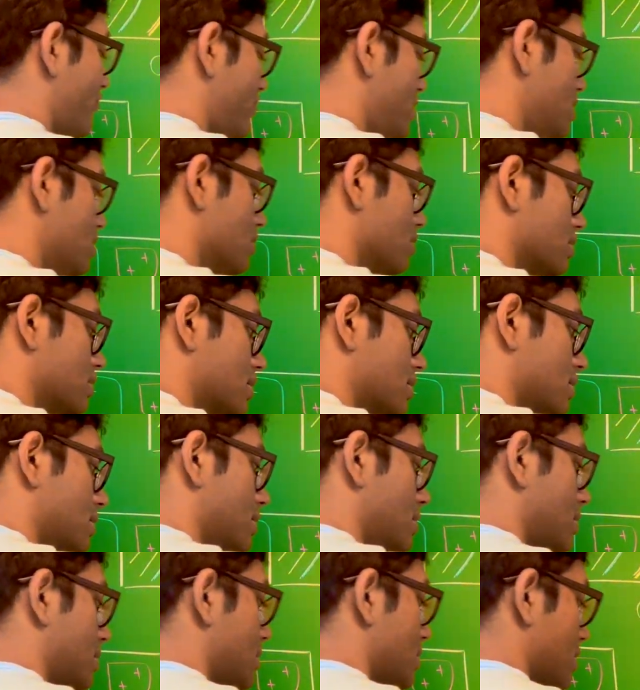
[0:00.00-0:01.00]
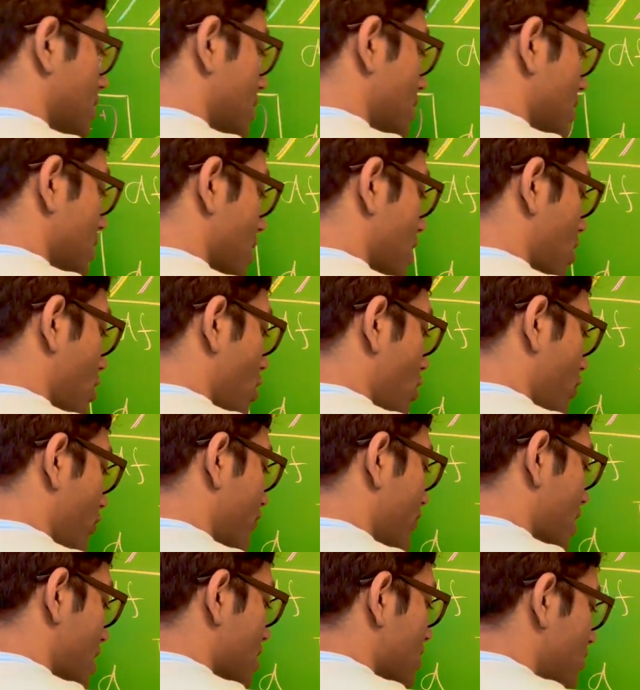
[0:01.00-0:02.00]
fields, the
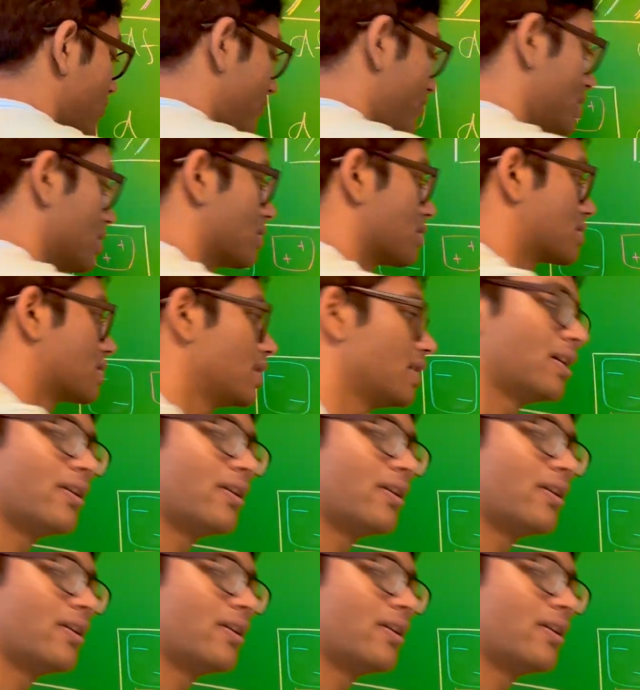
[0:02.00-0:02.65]
covector fields